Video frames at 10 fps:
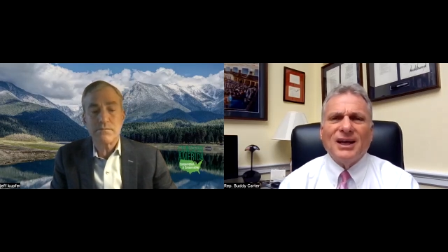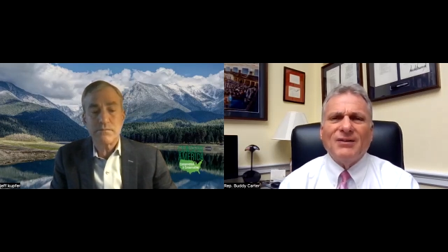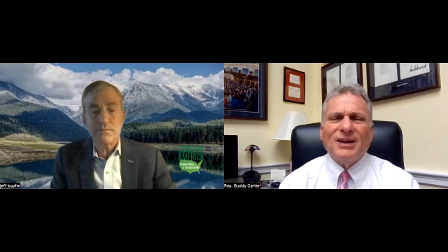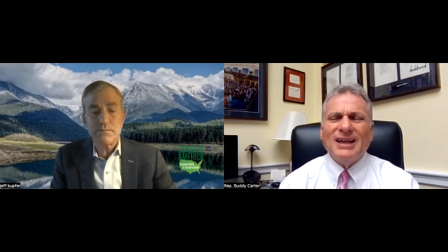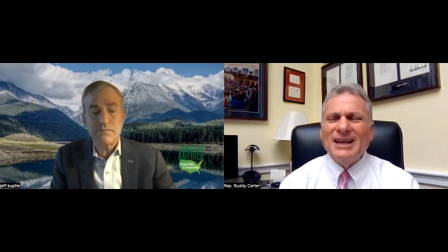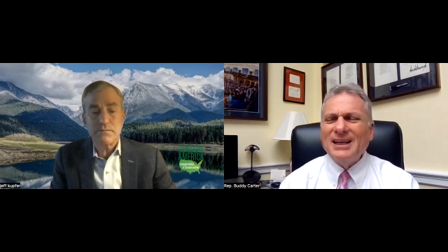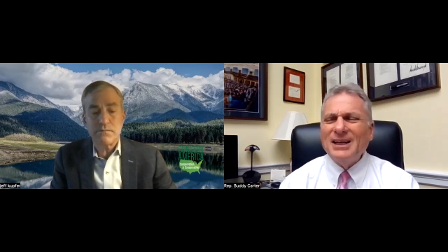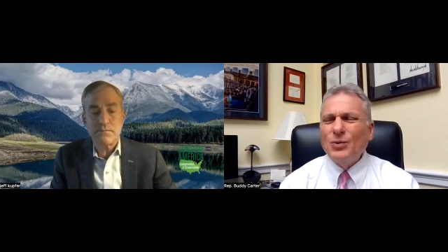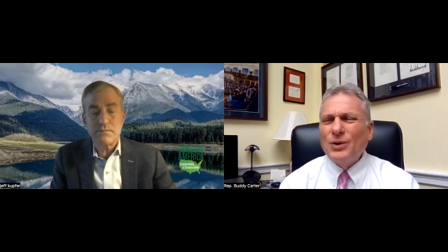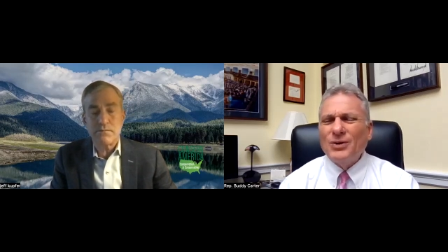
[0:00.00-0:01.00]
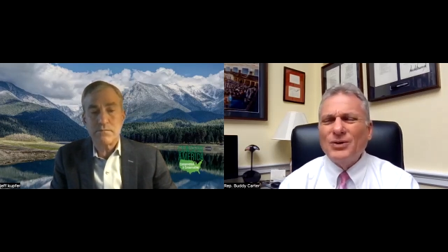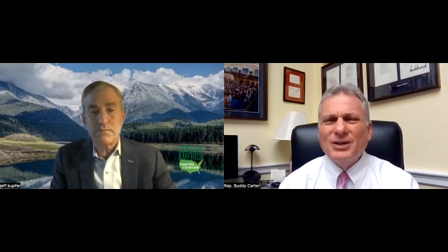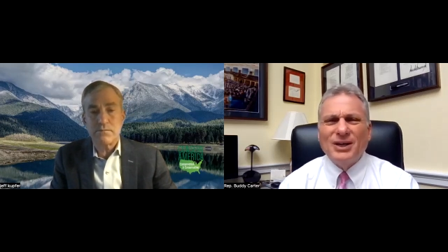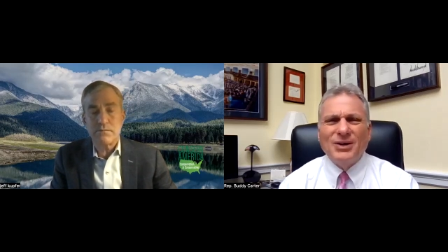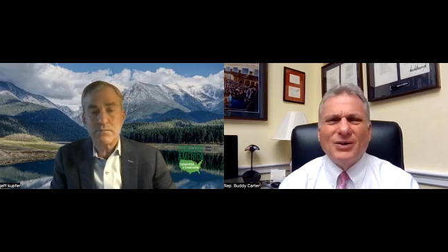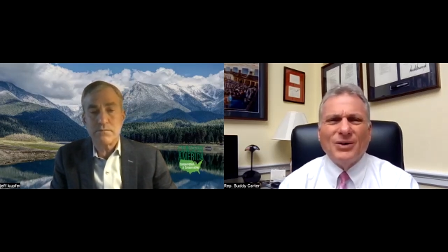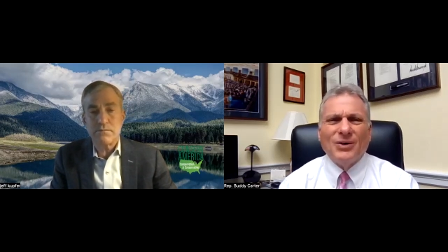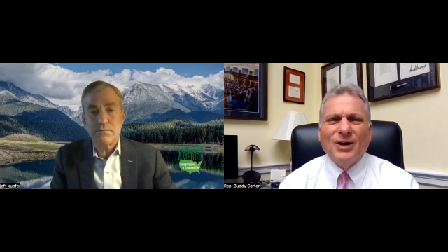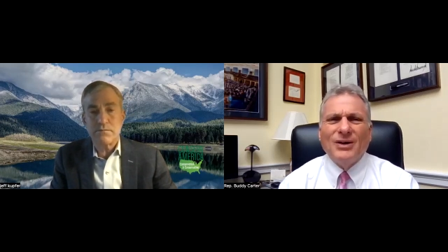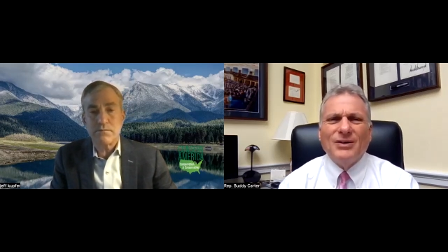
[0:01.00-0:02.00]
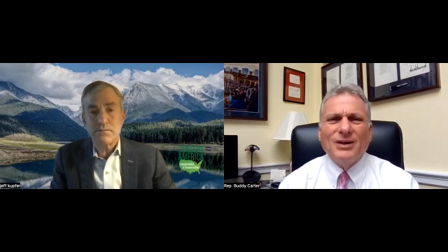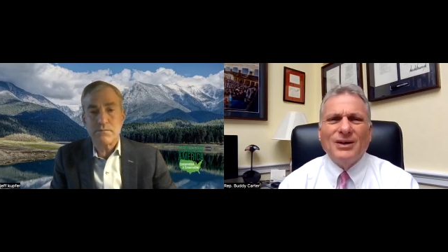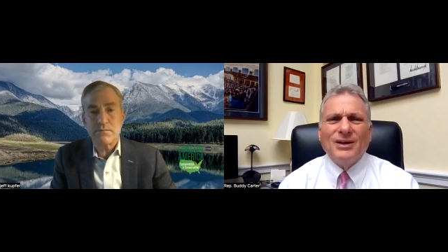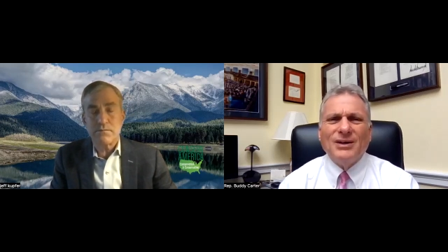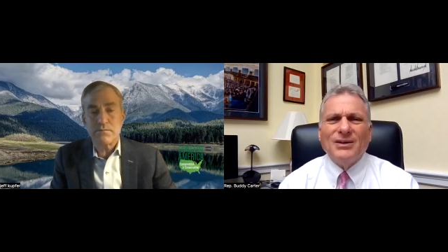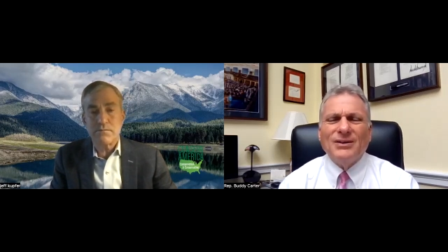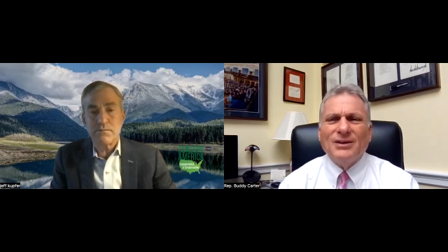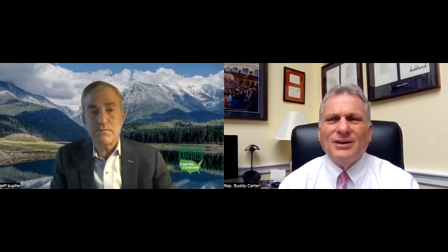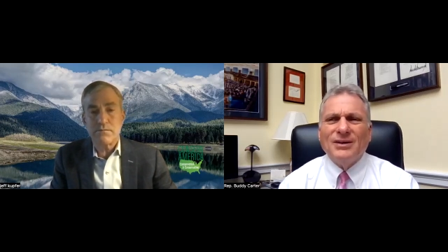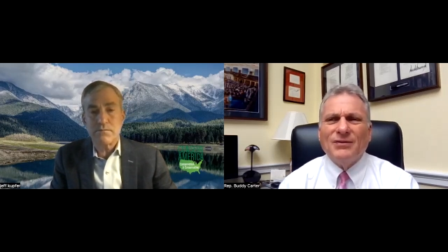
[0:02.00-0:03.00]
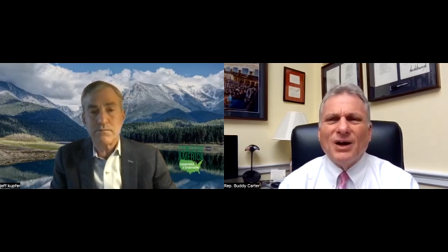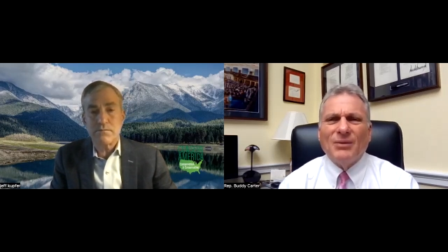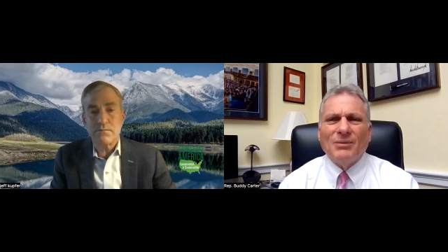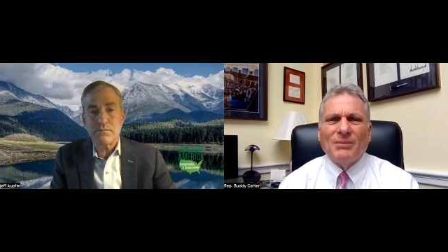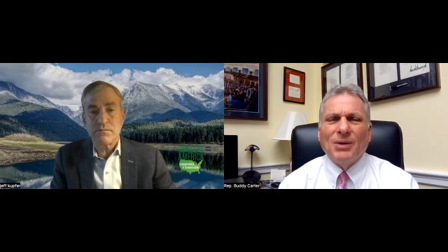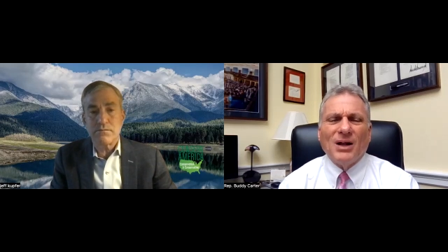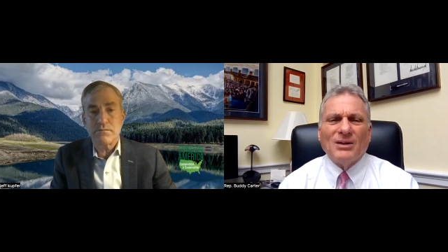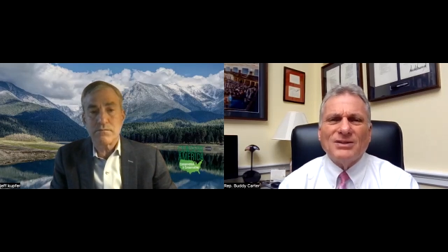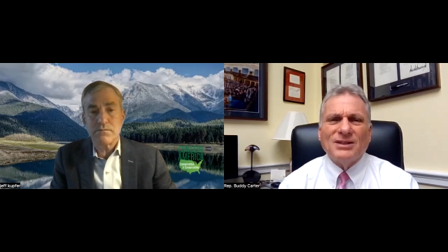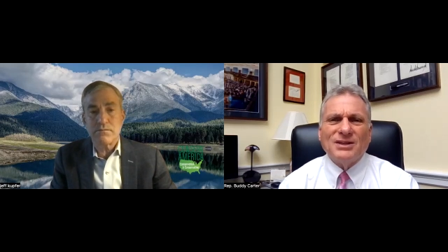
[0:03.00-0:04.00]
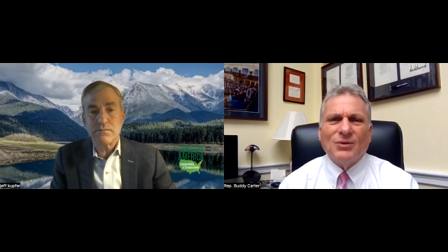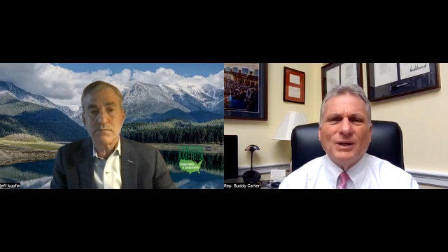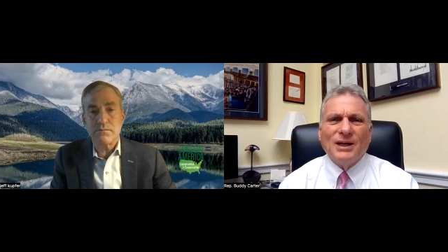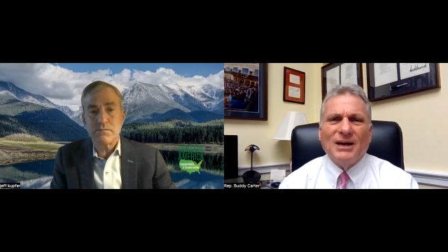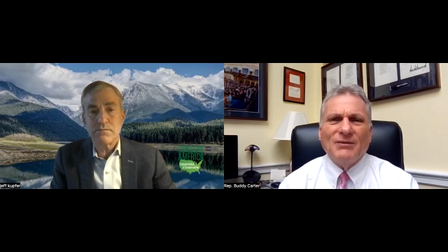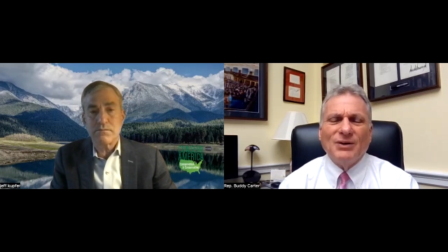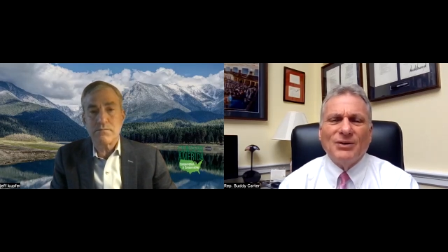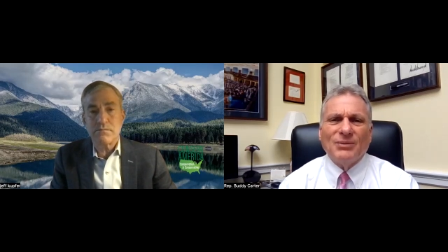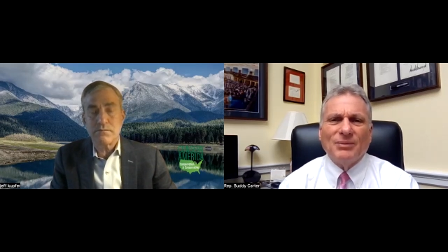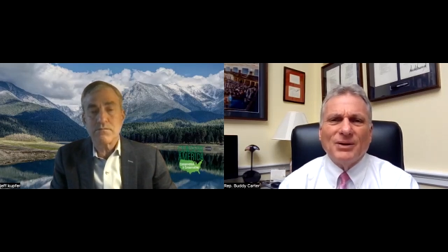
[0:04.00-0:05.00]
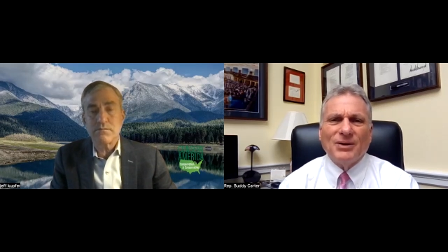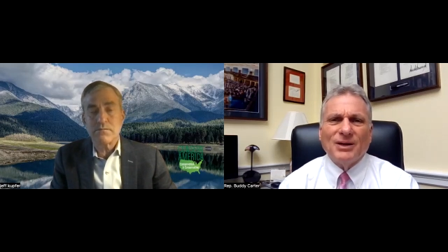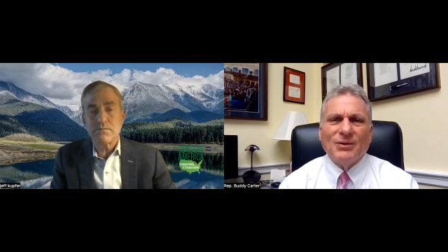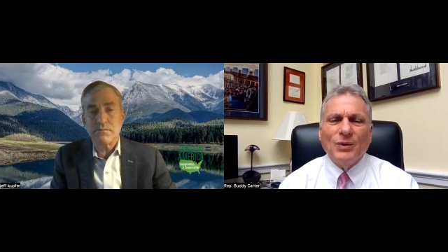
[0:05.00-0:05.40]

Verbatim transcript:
Speaker 1: have anywhere near the the environmental policies that we have here in America.